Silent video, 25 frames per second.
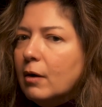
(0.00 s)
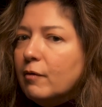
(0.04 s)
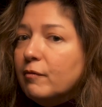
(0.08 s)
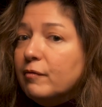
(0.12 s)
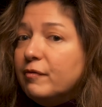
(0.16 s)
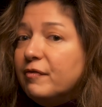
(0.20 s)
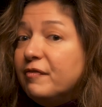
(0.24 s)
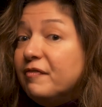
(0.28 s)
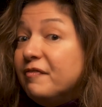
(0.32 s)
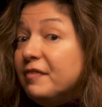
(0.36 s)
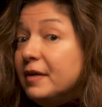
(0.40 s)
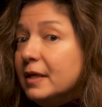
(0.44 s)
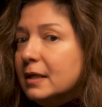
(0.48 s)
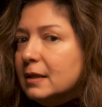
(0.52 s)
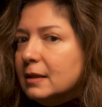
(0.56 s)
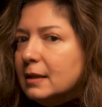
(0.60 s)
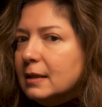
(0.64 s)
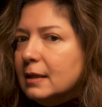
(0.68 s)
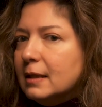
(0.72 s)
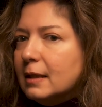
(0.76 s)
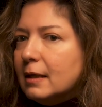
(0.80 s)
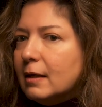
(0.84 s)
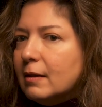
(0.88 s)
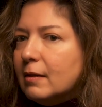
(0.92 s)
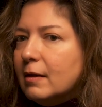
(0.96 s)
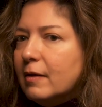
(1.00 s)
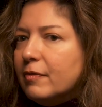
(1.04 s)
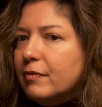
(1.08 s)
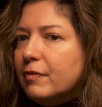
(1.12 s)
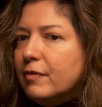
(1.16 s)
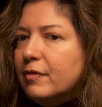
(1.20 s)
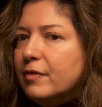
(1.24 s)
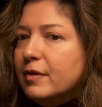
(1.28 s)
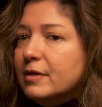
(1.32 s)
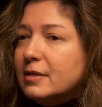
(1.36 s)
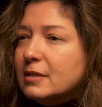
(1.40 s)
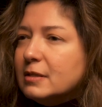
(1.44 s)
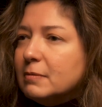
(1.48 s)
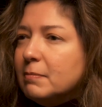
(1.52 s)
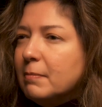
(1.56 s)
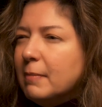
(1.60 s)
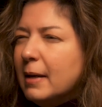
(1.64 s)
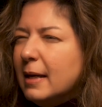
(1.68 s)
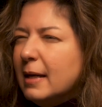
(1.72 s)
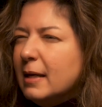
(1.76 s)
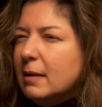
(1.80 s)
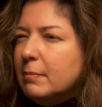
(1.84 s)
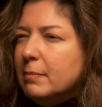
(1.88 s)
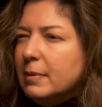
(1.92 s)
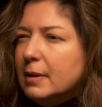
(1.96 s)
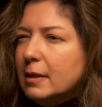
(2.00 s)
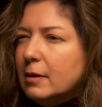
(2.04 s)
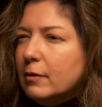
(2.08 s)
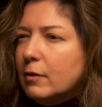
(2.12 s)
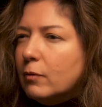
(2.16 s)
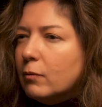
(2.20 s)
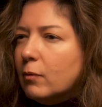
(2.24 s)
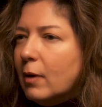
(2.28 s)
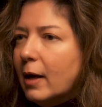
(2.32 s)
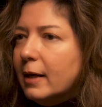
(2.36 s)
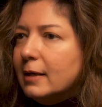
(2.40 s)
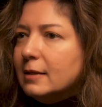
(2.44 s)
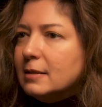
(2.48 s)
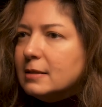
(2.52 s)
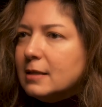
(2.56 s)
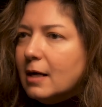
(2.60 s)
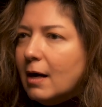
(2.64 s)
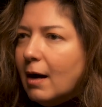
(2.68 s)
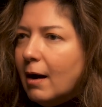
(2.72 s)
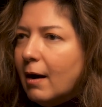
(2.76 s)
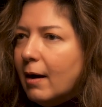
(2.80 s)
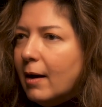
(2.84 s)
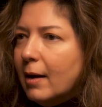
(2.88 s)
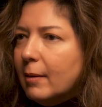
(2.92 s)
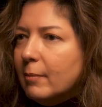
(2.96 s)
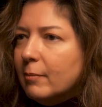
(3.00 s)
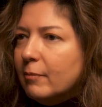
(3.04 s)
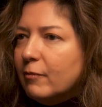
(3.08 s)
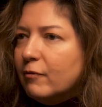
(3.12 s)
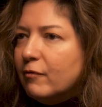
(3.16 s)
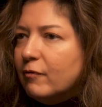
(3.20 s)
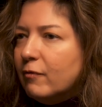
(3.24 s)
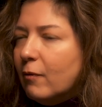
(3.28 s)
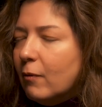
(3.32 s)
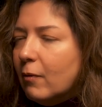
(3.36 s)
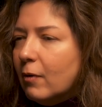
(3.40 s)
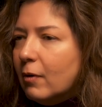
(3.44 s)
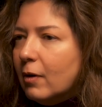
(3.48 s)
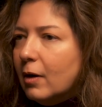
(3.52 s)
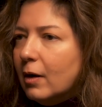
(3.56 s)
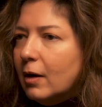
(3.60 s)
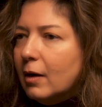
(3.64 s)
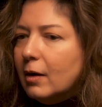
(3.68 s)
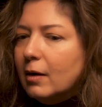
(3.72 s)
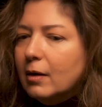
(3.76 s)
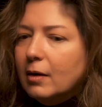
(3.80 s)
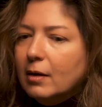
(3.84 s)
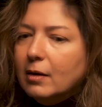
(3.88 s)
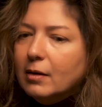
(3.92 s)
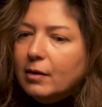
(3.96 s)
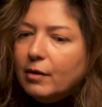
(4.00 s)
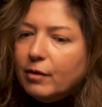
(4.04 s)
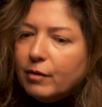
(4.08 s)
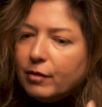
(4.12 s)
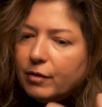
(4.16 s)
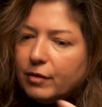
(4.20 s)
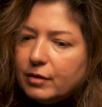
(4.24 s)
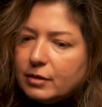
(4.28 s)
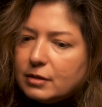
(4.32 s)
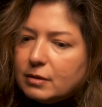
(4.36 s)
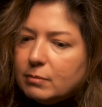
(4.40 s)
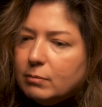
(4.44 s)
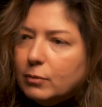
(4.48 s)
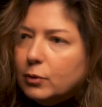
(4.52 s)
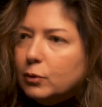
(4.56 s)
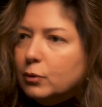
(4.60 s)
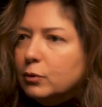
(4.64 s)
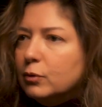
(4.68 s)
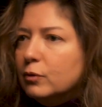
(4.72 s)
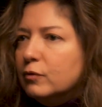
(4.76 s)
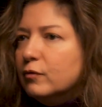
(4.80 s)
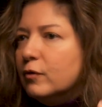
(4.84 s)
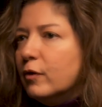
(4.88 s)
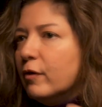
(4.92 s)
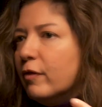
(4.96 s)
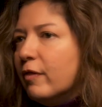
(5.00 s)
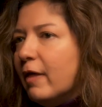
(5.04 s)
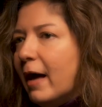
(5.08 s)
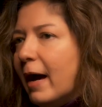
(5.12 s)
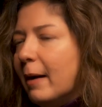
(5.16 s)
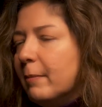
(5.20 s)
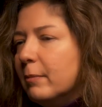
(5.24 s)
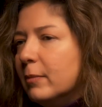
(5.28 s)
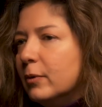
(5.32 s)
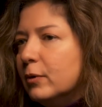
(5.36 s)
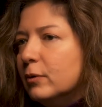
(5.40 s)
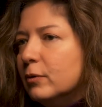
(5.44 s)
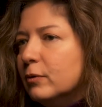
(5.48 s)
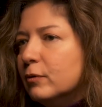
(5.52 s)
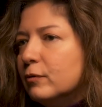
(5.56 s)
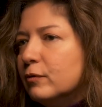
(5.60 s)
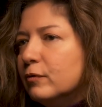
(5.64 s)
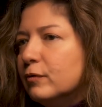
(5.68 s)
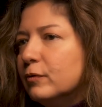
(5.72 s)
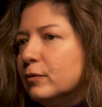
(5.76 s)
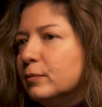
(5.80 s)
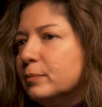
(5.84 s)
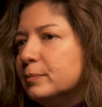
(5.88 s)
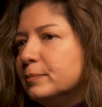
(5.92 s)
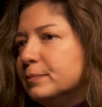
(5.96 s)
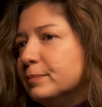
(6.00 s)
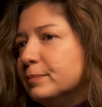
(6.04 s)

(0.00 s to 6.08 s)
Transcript: feeling that this may be the right time for this move or that move.